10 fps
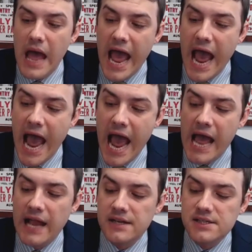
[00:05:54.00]

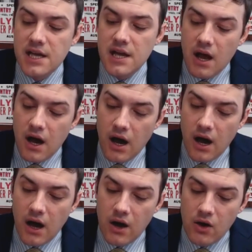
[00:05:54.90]
And
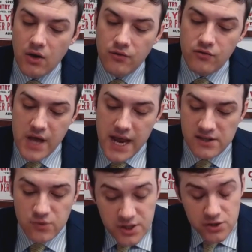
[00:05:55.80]
they
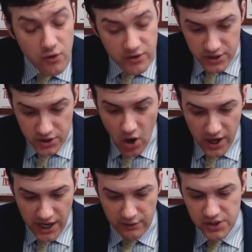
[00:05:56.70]
switched over to
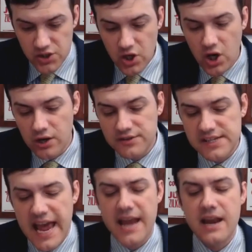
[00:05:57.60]
targeting reserves,
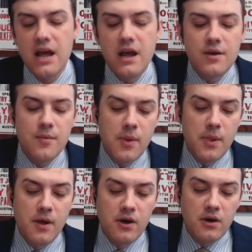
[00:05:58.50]
and
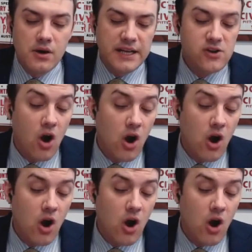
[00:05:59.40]
it's,